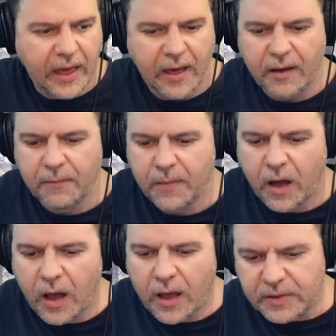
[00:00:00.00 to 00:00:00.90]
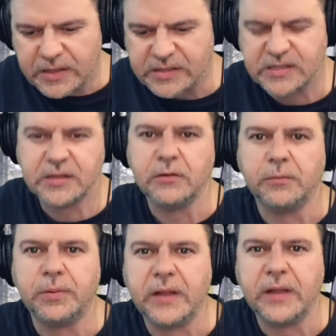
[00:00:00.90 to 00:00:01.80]
I'm going to still
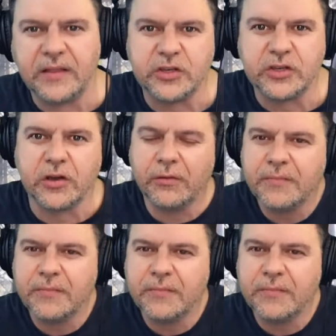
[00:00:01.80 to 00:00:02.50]
play this show.